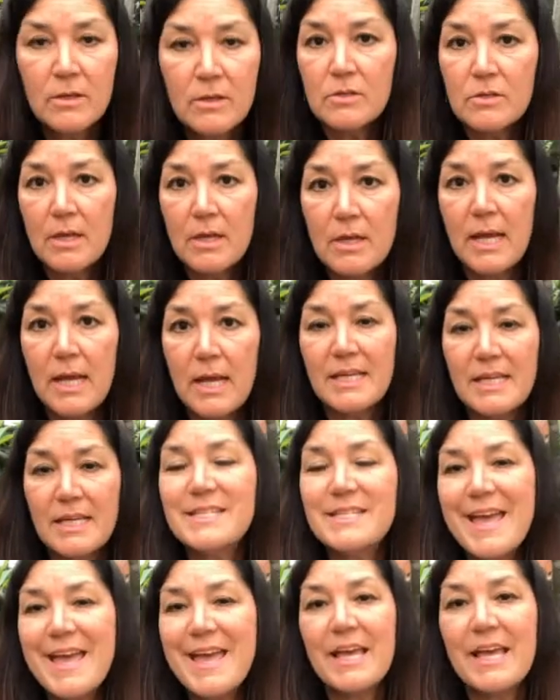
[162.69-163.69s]
So then I
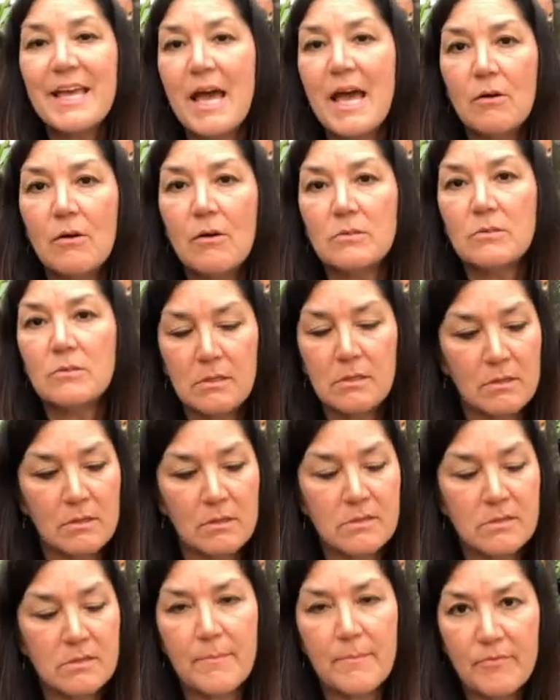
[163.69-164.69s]
can take out
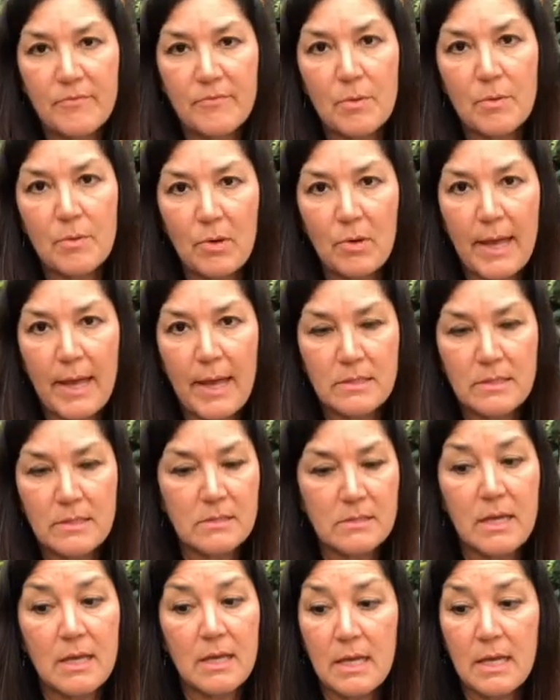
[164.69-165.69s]
some of the
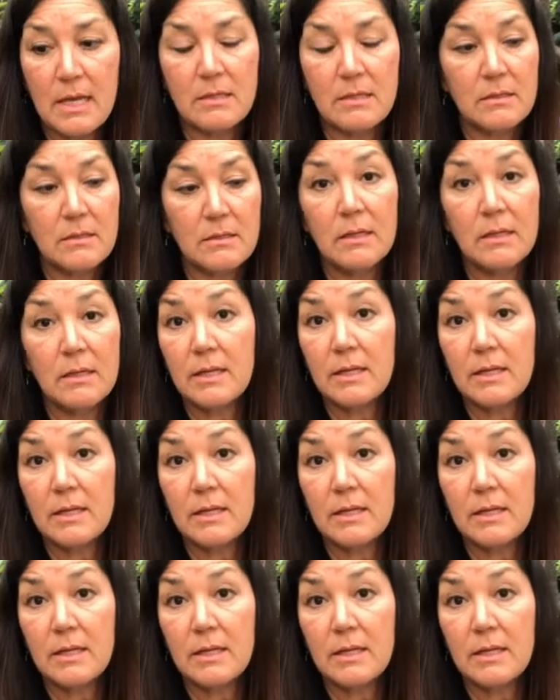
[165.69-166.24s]
plants and